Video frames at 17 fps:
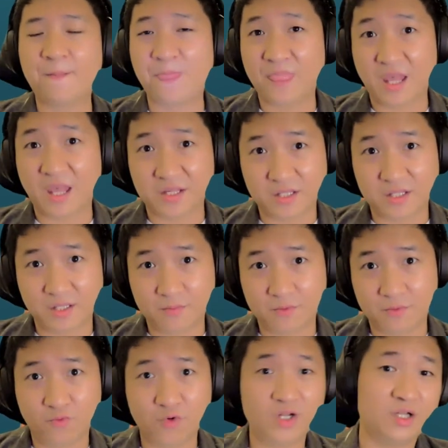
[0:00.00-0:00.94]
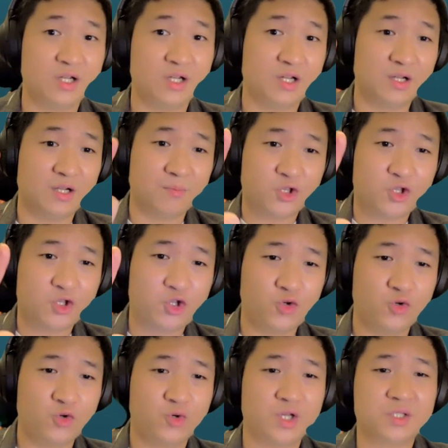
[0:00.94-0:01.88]
that's number one. And number
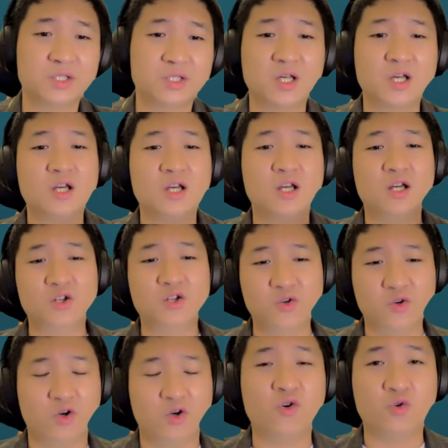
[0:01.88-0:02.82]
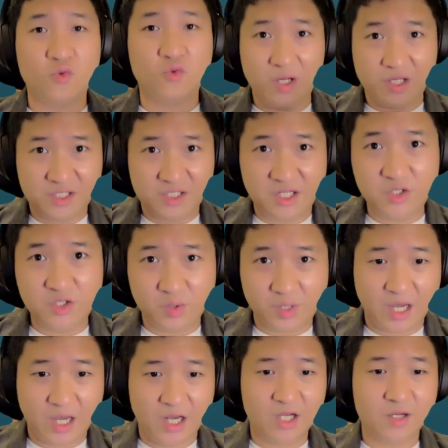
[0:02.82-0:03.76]
two is you always need to
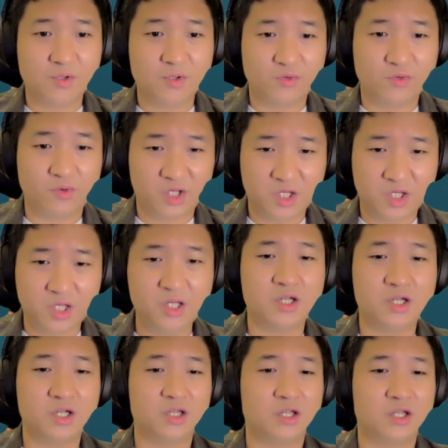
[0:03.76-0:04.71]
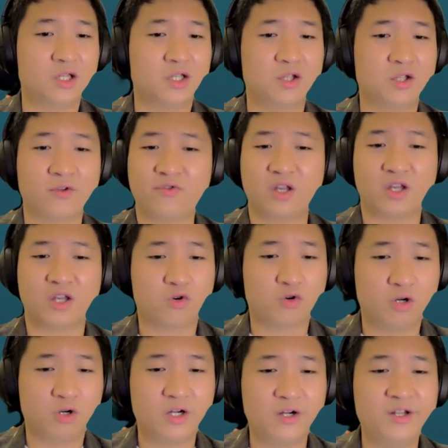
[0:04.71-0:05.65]
gather more research in terms of
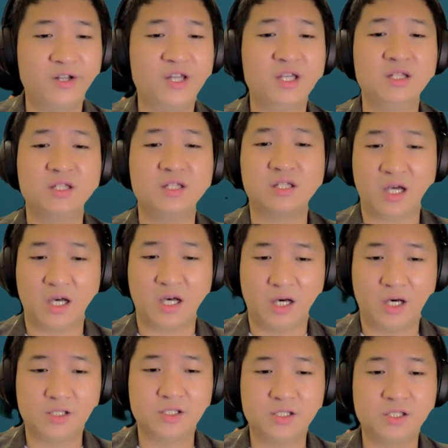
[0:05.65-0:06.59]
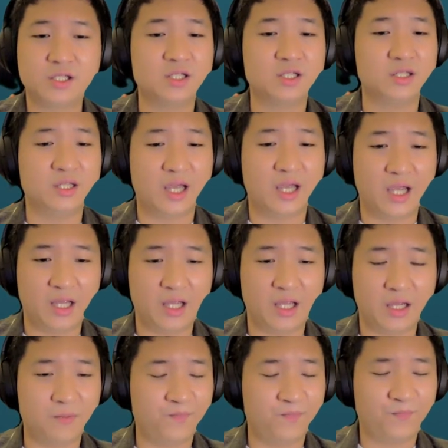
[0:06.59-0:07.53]
inquiry tasks.
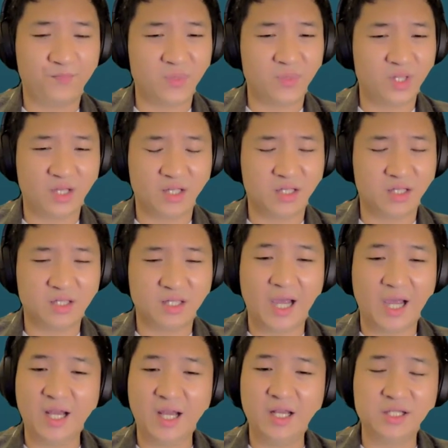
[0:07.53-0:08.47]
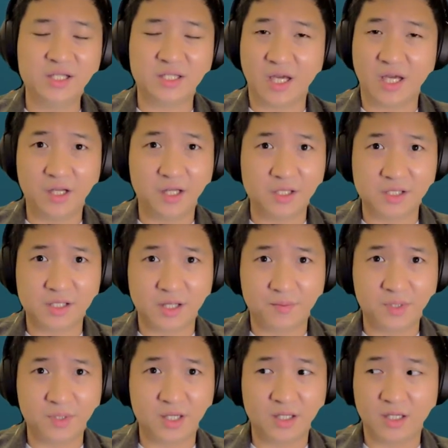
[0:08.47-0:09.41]
They like daily study is
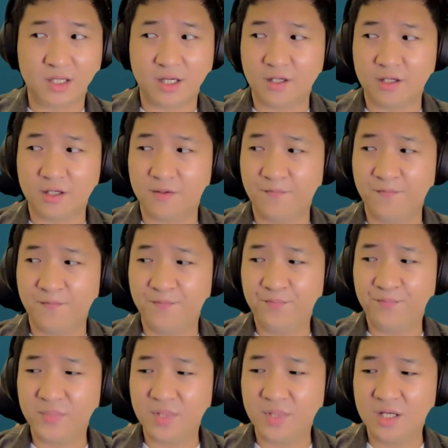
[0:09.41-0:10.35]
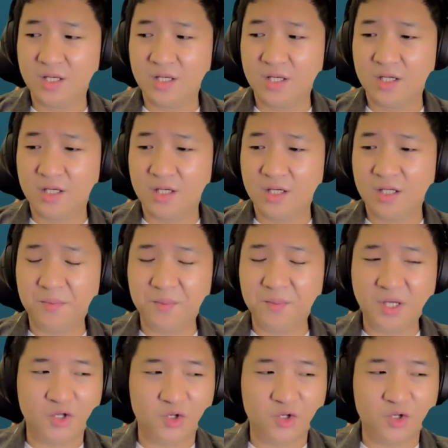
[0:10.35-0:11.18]
something like sometimes